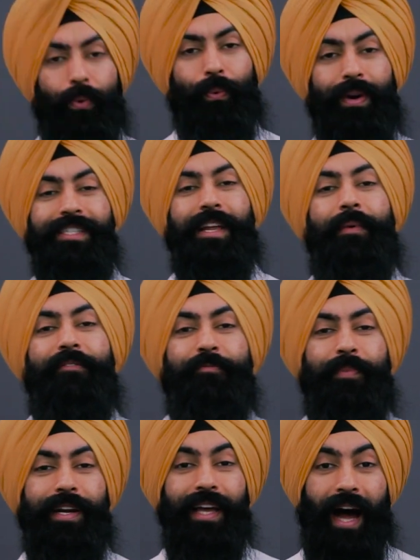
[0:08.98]
What's up
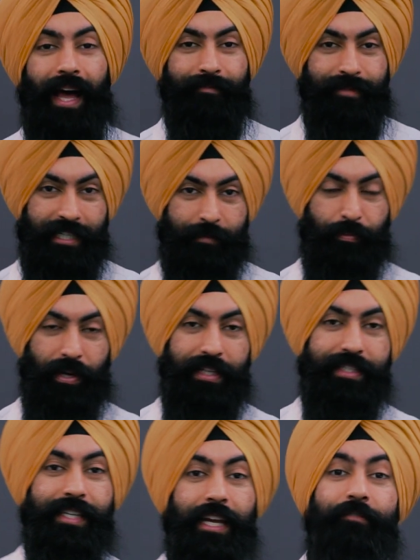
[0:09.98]
everybody, I am
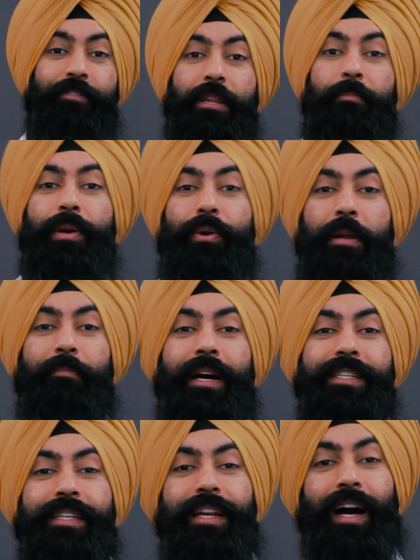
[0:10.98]
Jaspreet Singh from
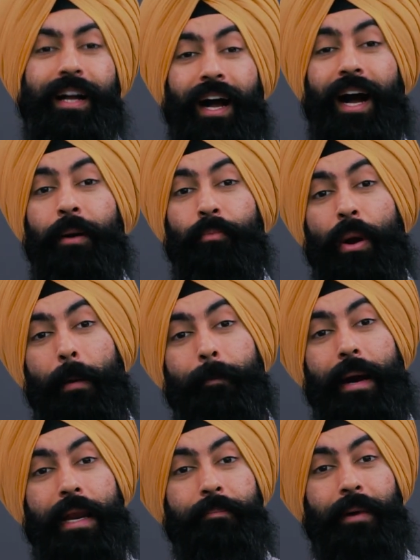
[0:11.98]
theminoritymindset.com, where
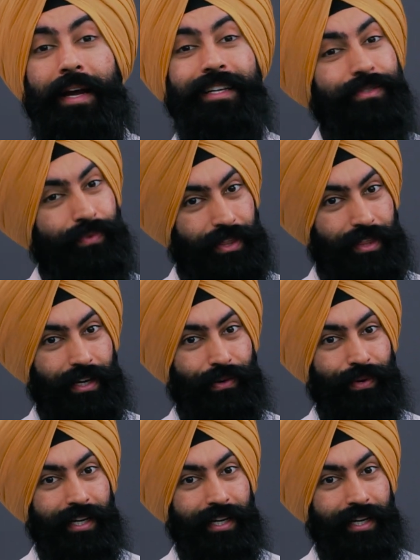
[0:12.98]
money minds rethink